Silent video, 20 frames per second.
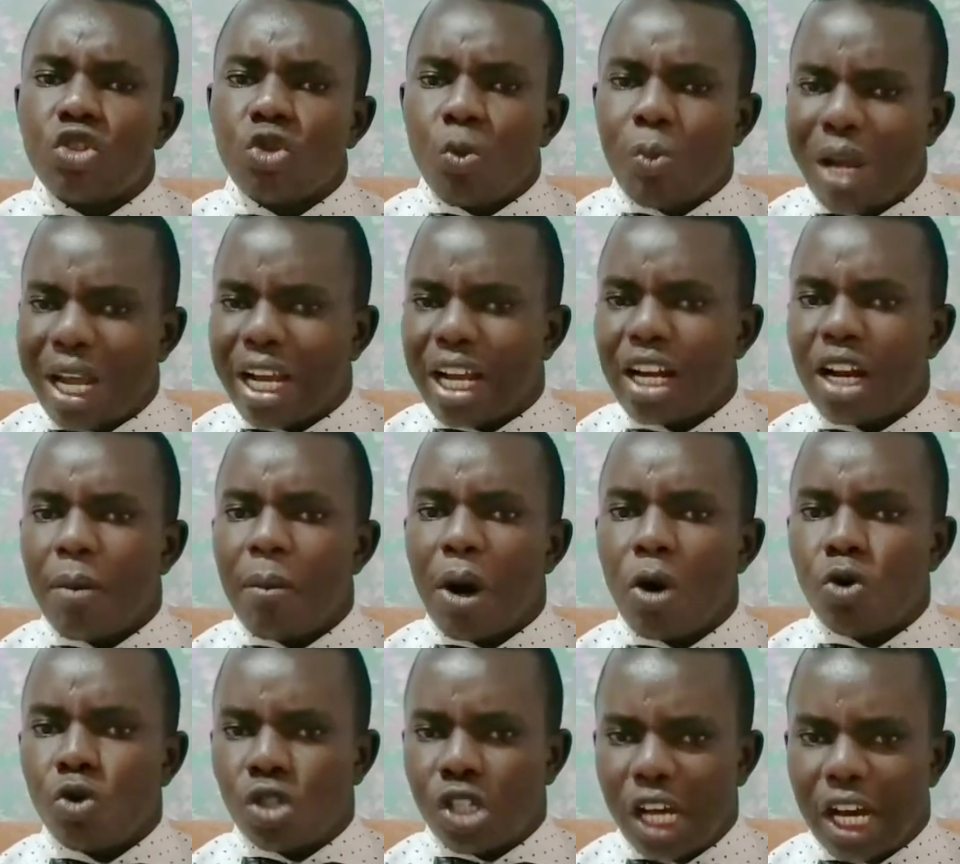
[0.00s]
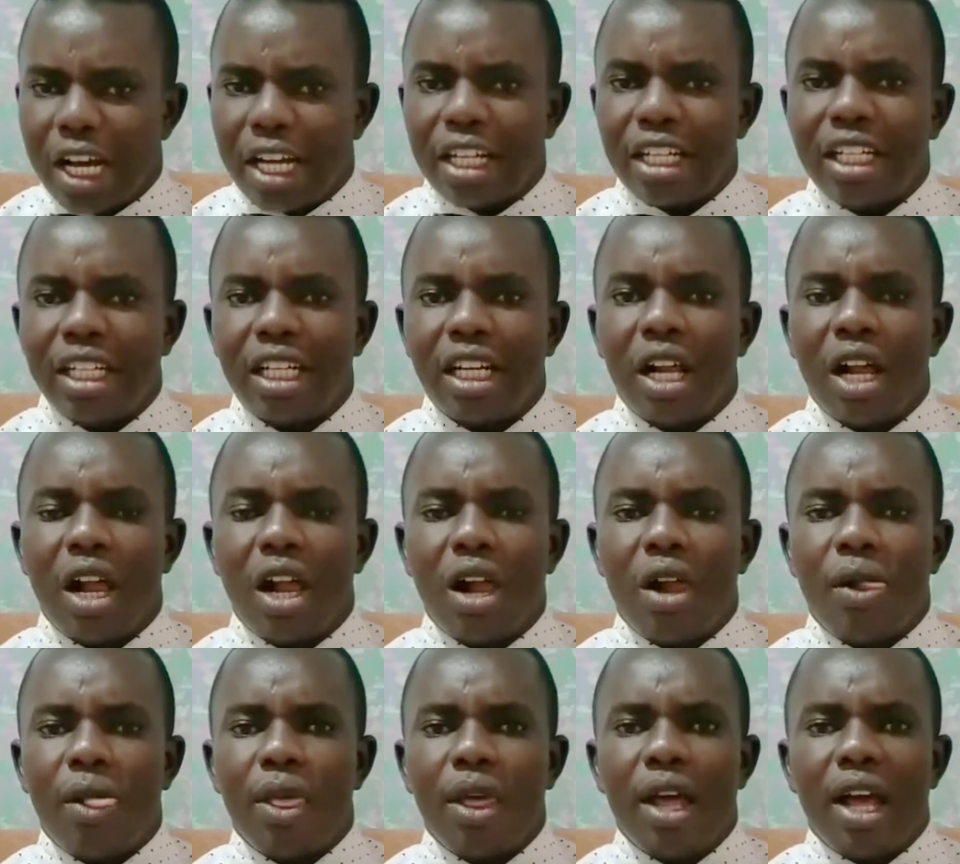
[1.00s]
to make an about turn
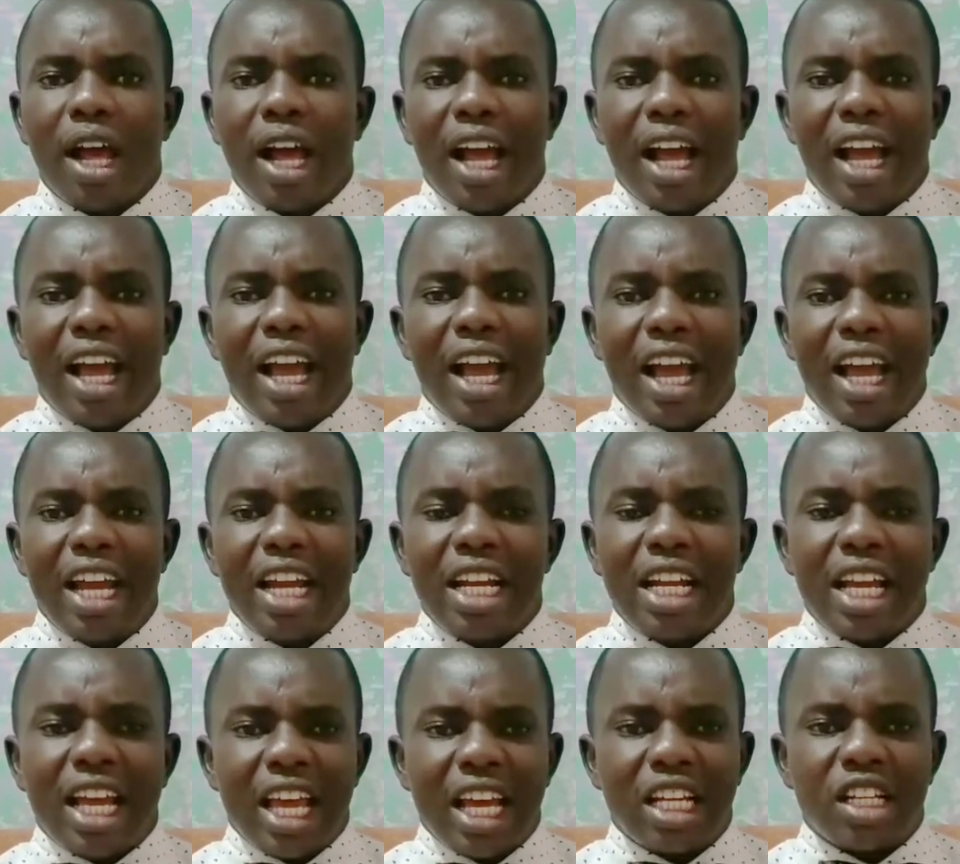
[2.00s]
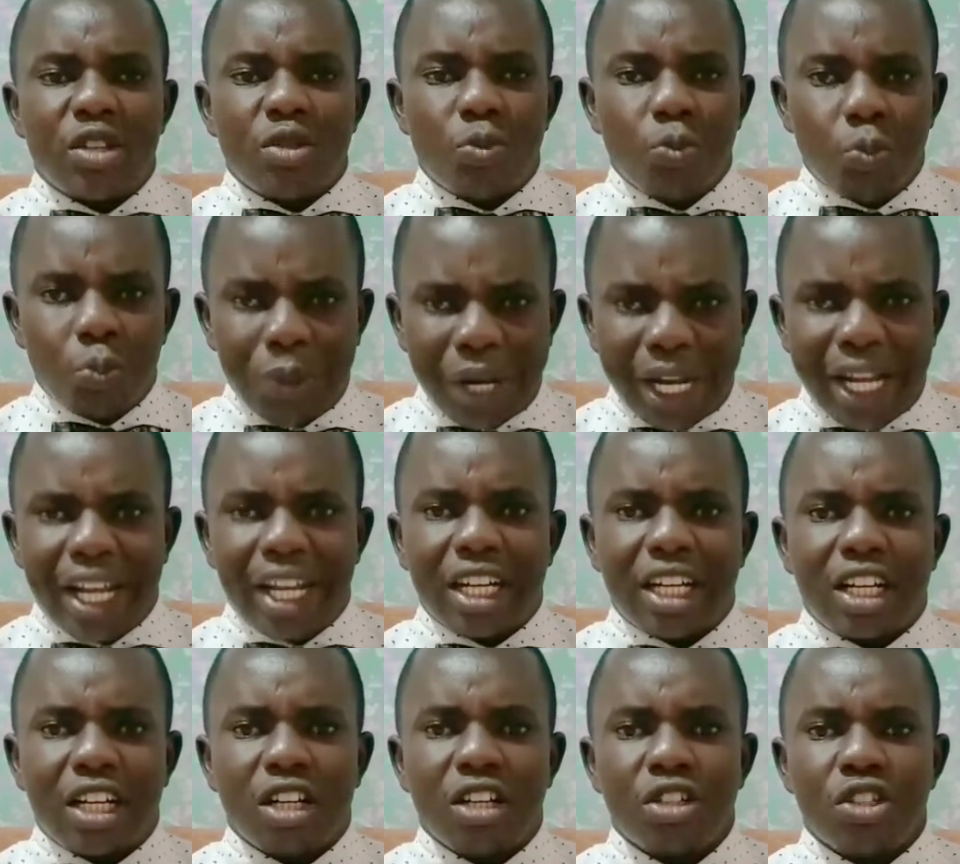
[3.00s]
and get
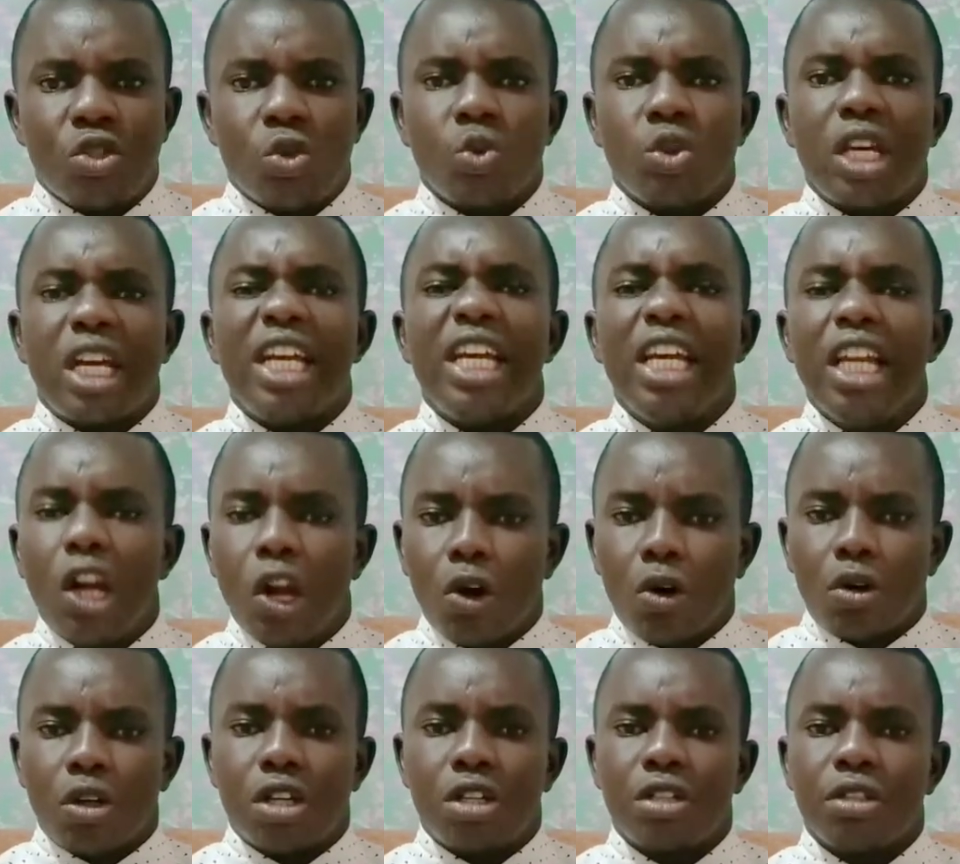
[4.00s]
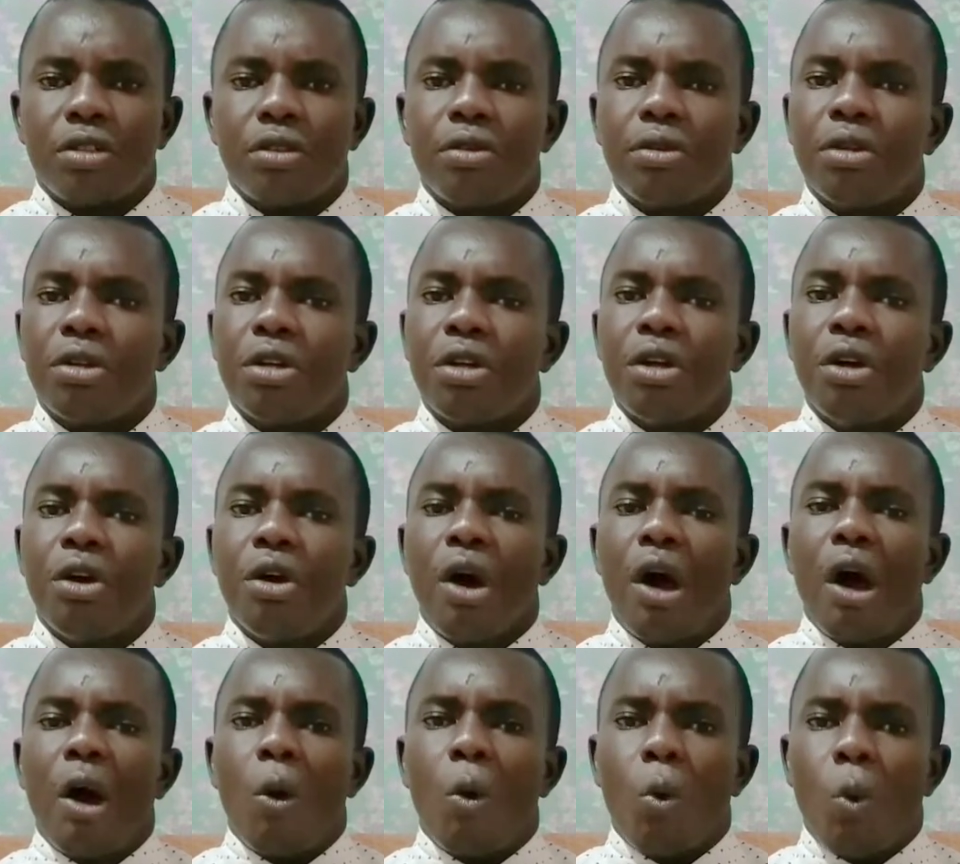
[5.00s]
back to the hillock
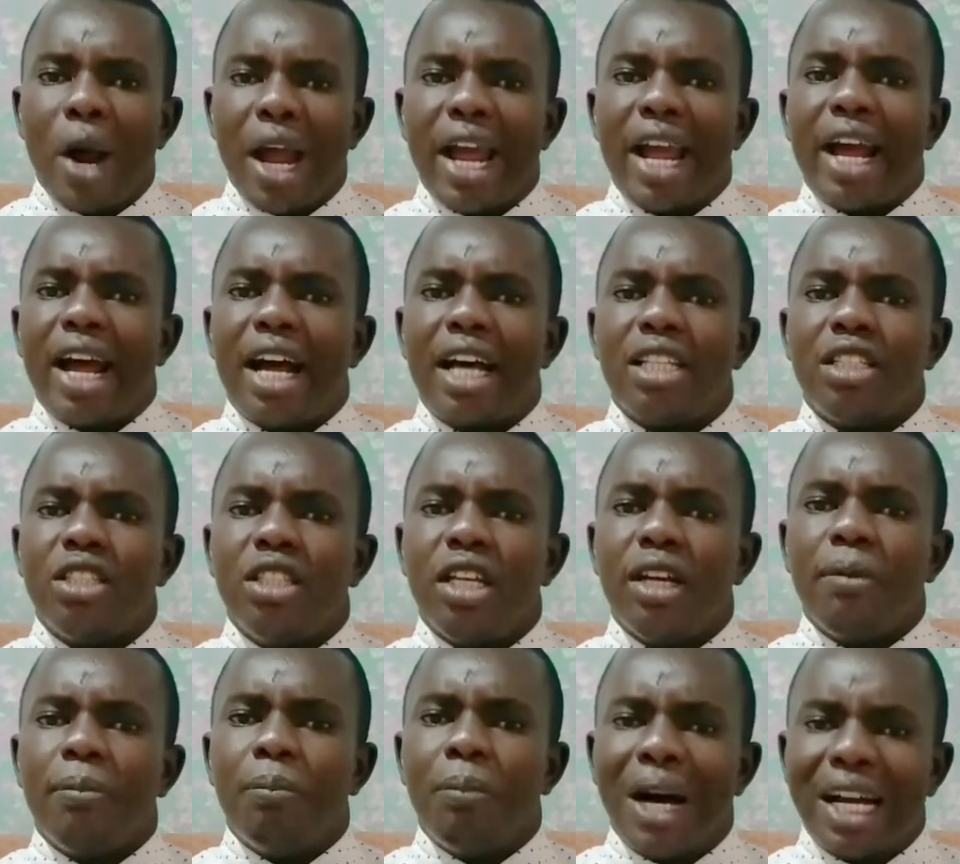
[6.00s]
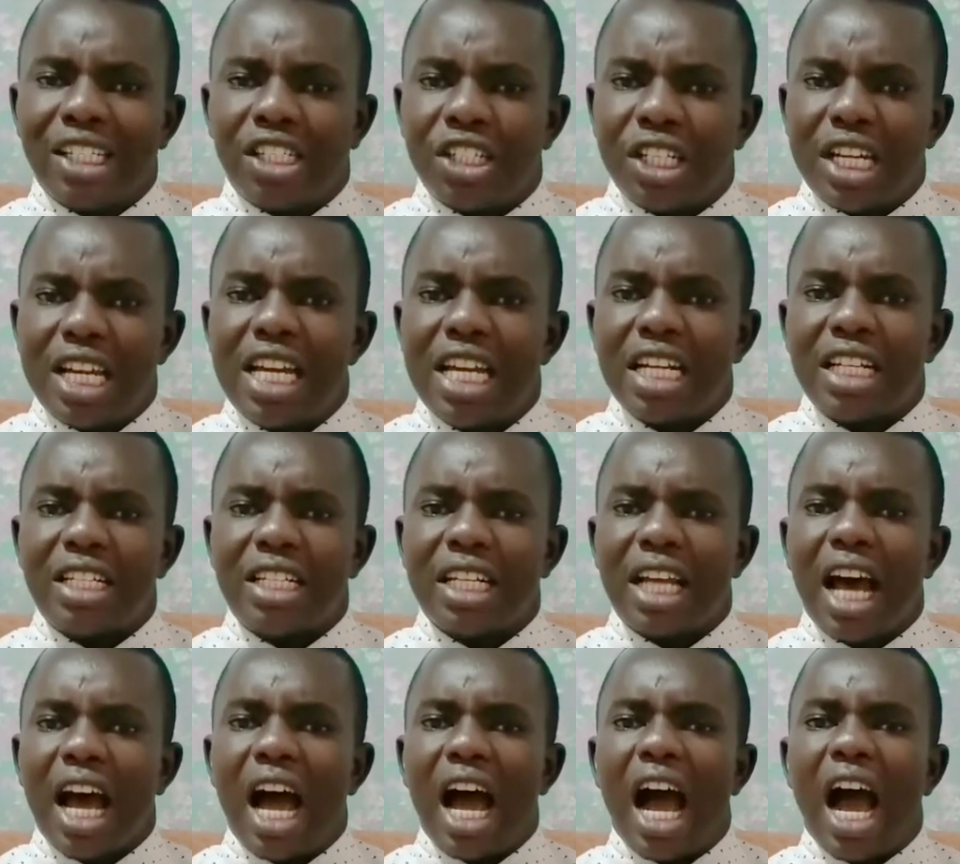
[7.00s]
where the Bashkirs
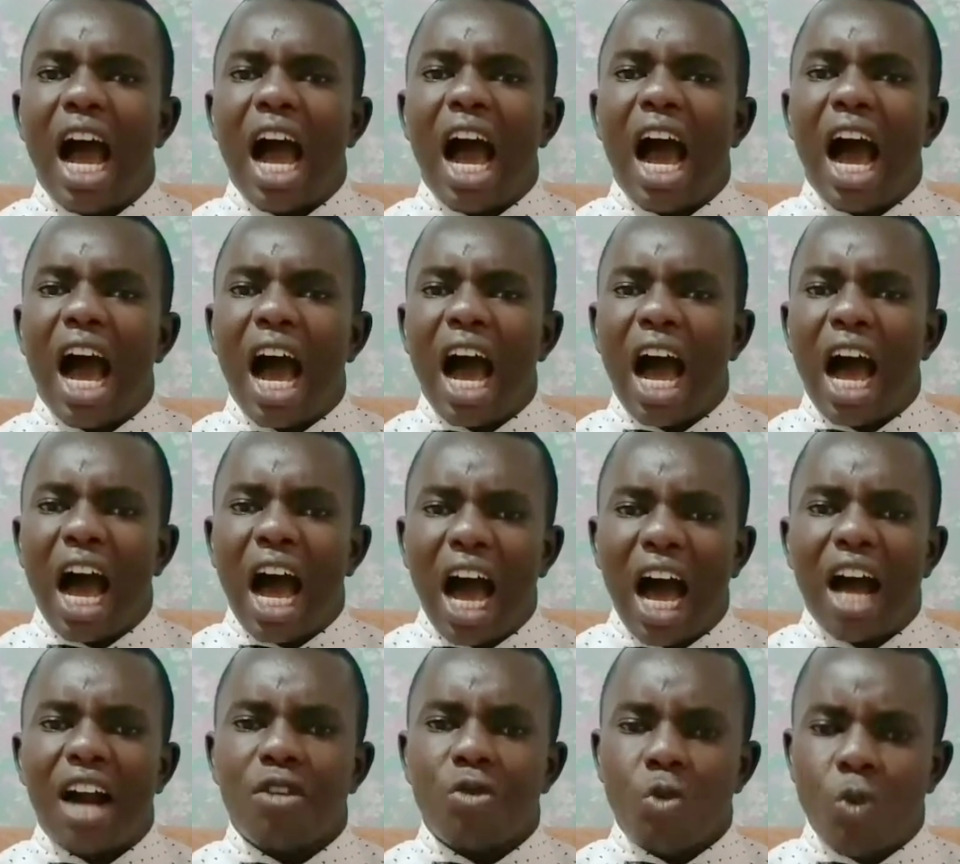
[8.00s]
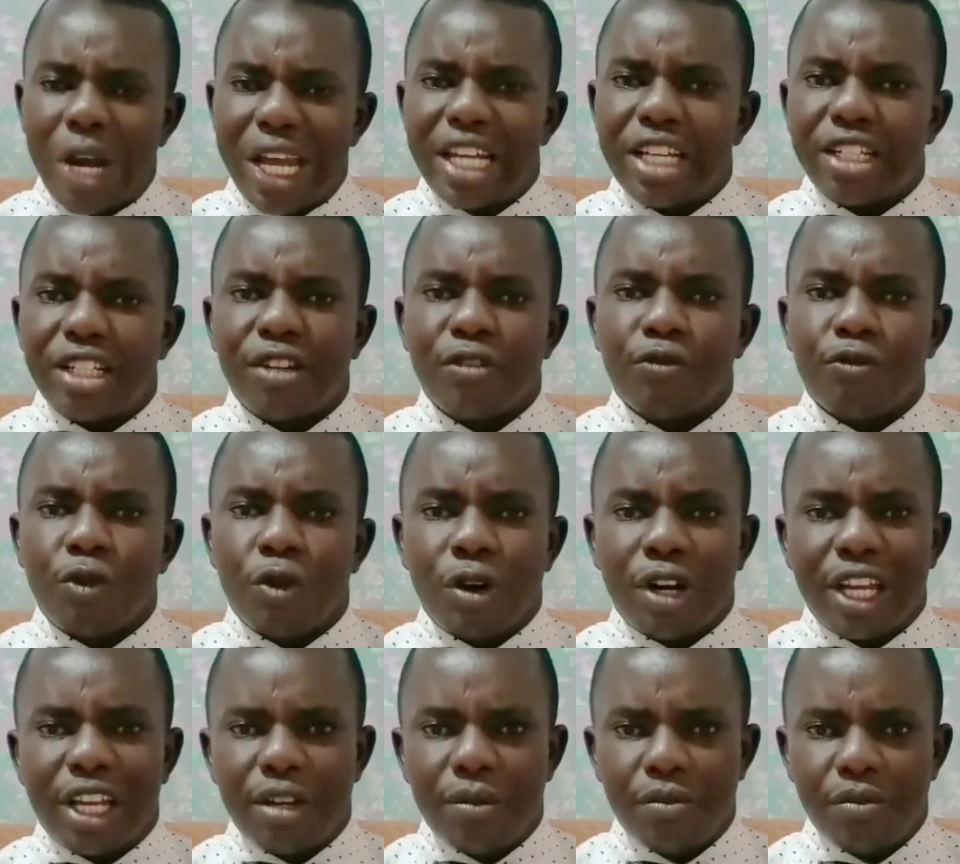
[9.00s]
are waiting for
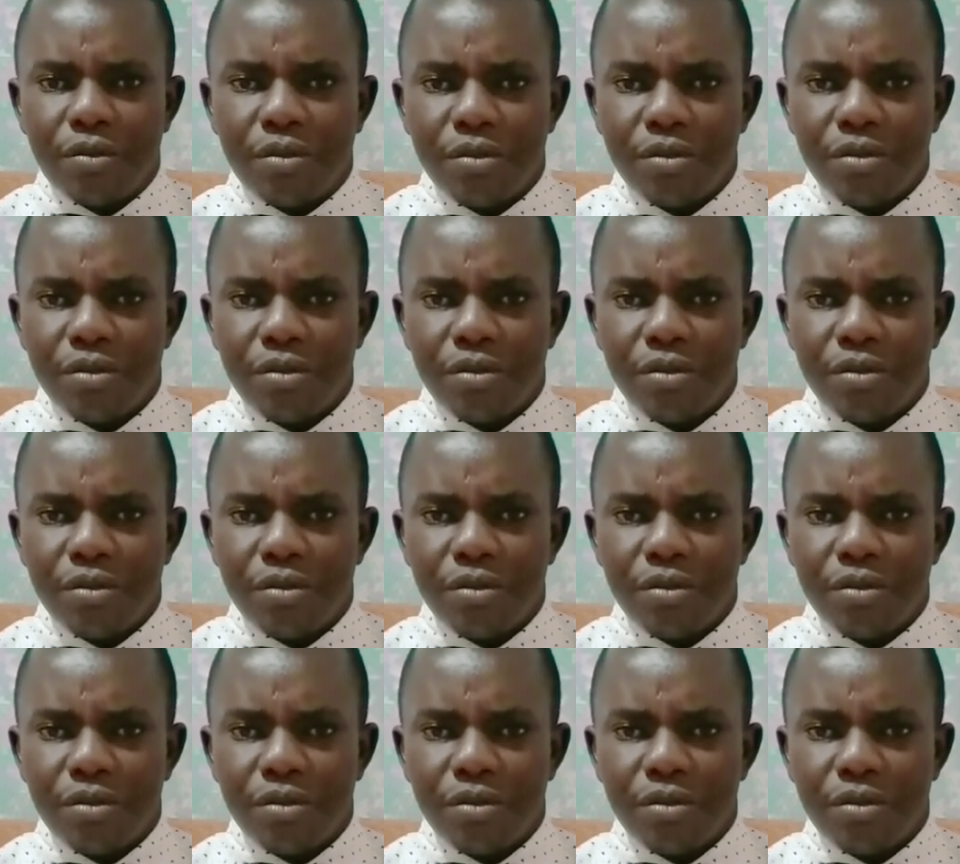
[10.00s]
him.